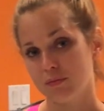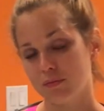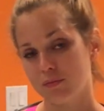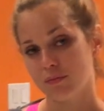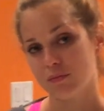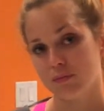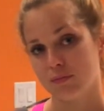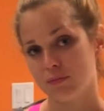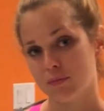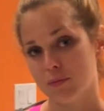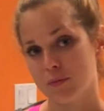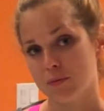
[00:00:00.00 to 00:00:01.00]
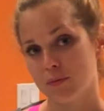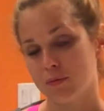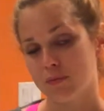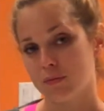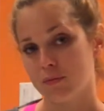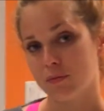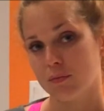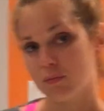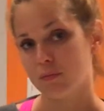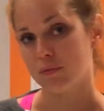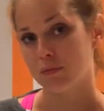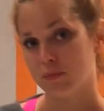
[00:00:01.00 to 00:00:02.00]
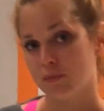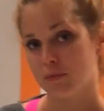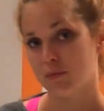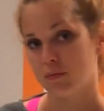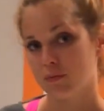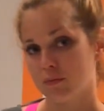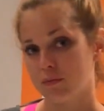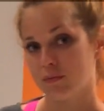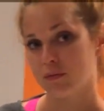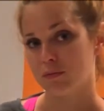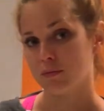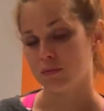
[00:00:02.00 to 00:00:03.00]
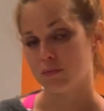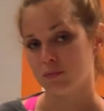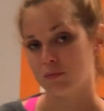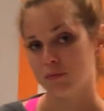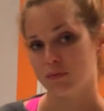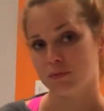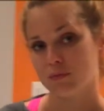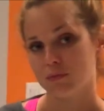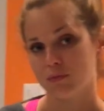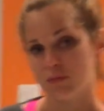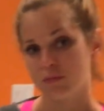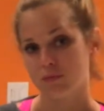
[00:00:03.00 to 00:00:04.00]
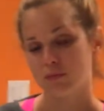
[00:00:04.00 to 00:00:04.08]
but if they were really trying to lose body fat, they're on restricted calories,